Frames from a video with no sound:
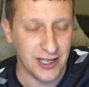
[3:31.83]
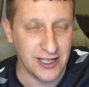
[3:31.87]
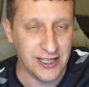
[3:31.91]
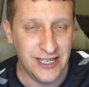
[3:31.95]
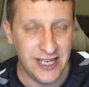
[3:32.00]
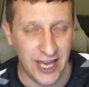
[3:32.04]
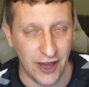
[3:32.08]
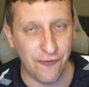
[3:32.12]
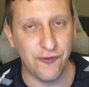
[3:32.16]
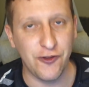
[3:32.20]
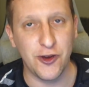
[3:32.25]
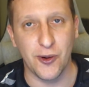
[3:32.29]

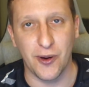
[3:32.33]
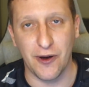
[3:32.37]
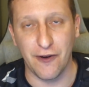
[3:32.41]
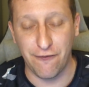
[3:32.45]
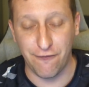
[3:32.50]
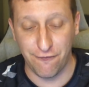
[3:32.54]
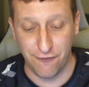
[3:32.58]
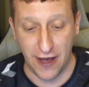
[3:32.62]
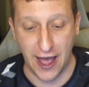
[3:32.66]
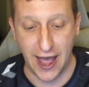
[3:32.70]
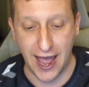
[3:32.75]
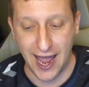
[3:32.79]
give you a
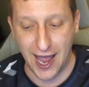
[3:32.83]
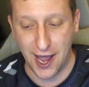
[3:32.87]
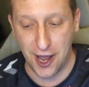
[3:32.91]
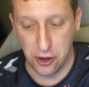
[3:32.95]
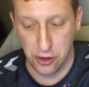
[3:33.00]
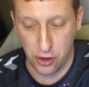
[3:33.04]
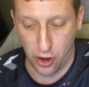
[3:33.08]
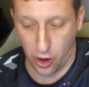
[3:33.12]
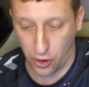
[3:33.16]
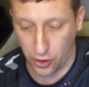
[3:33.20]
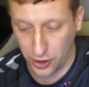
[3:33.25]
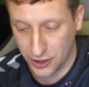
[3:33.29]
fair
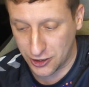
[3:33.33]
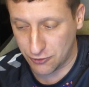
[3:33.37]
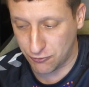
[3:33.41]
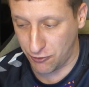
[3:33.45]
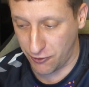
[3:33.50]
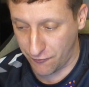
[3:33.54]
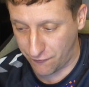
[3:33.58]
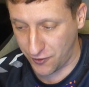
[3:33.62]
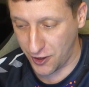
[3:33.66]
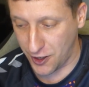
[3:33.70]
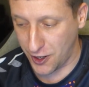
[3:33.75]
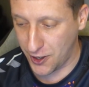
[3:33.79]
and honest
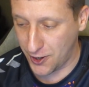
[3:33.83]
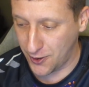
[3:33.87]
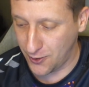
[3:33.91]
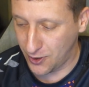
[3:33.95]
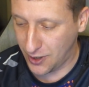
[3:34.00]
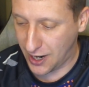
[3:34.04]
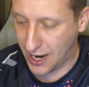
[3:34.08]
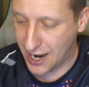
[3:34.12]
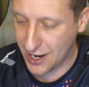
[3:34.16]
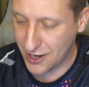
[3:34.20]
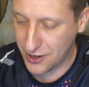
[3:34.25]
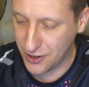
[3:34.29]
review,
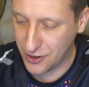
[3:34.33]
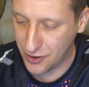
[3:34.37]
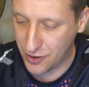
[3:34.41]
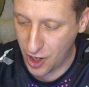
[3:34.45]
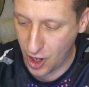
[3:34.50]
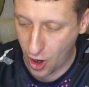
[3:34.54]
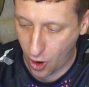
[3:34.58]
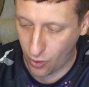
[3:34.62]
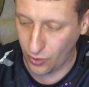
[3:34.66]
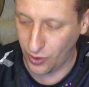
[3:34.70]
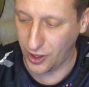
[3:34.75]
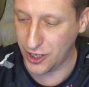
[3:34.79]
and the
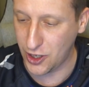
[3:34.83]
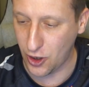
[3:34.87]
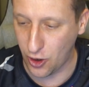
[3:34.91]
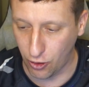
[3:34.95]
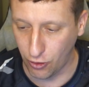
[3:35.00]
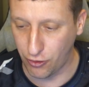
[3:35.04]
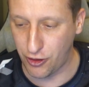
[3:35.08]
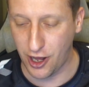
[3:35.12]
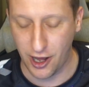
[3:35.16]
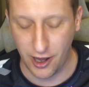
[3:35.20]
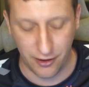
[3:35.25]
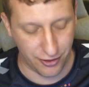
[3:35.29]
only
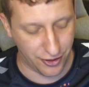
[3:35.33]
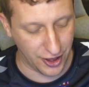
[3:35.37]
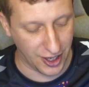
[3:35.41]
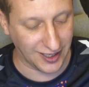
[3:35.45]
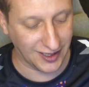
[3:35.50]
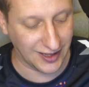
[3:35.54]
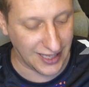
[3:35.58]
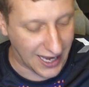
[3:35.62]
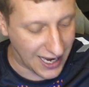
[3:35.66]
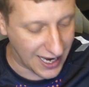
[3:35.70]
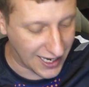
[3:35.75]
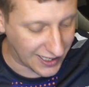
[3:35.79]
other thing
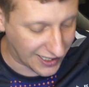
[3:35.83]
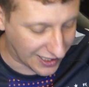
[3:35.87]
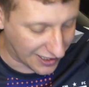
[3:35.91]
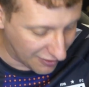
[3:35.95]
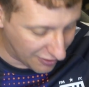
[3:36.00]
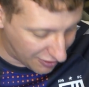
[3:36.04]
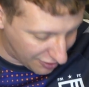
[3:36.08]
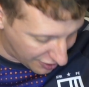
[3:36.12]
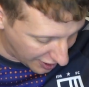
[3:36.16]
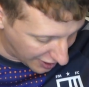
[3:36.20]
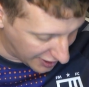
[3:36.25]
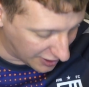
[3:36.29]
that I can
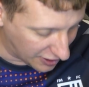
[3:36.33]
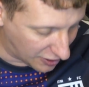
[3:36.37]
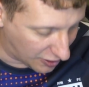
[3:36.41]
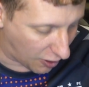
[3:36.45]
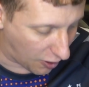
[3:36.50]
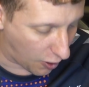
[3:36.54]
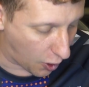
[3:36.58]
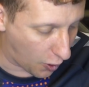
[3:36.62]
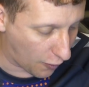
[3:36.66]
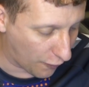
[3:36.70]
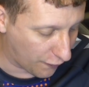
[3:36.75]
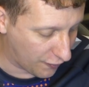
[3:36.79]
think
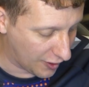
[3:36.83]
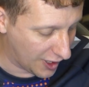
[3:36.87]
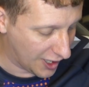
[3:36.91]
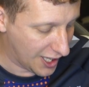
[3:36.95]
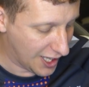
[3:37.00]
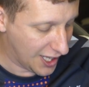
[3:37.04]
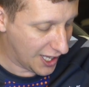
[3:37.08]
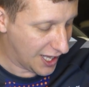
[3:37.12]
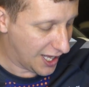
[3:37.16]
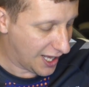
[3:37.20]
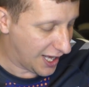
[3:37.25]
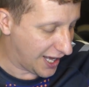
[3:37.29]
of
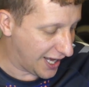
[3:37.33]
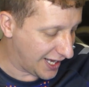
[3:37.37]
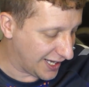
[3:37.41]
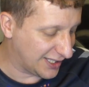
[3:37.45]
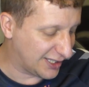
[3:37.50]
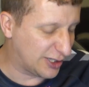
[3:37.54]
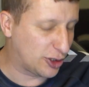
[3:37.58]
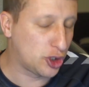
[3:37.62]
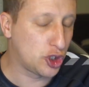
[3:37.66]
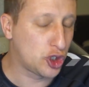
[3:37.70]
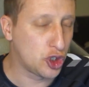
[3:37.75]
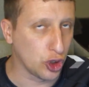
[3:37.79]
is
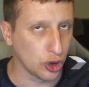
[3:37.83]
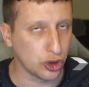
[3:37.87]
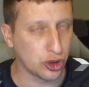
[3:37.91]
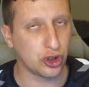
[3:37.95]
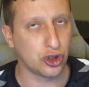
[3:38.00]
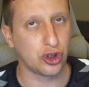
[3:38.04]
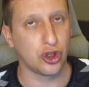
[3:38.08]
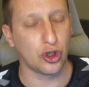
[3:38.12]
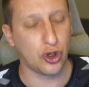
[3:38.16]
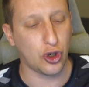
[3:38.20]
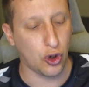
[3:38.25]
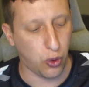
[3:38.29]

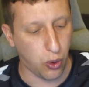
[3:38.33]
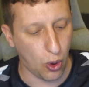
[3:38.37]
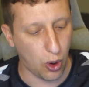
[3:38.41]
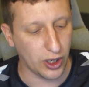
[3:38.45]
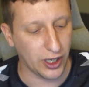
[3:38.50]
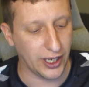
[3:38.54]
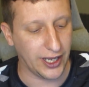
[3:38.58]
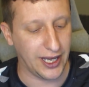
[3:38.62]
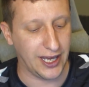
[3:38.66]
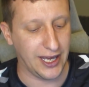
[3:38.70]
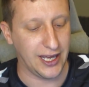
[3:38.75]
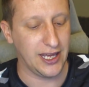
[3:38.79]
just the
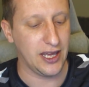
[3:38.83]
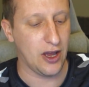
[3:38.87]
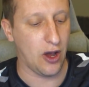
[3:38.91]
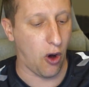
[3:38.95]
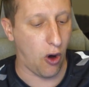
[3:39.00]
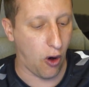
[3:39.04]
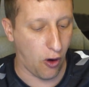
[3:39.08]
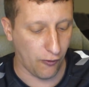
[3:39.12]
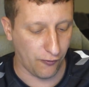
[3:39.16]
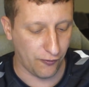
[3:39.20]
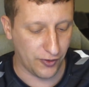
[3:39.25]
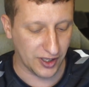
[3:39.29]
quality
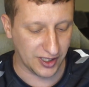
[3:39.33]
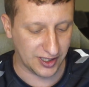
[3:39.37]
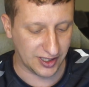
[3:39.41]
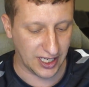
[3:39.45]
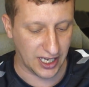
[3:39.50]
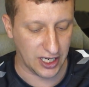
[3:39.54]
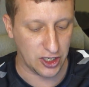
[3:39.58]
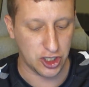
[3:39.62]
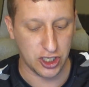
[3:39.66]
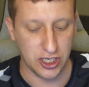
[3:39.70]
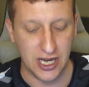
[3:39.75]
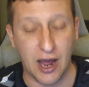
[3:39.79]
of the stitching.